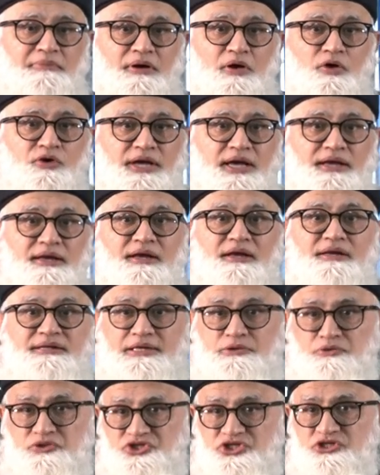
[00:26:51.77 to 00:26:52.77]
Okay,
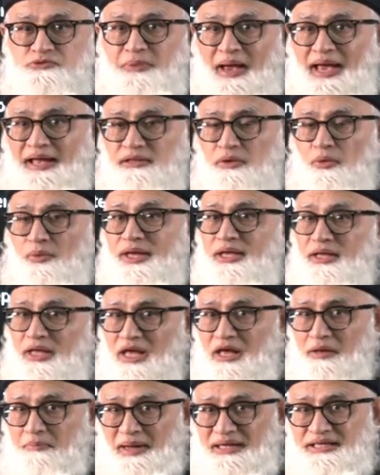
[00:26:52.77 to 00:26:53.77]
that was just by the way,
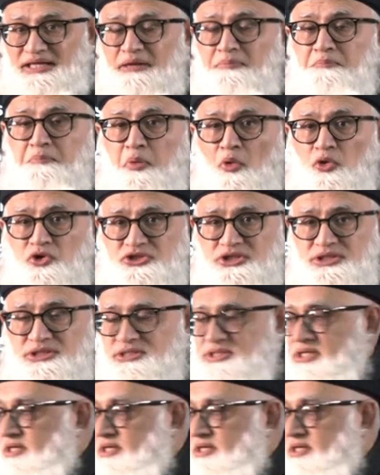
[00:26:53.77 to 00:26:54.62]
but important.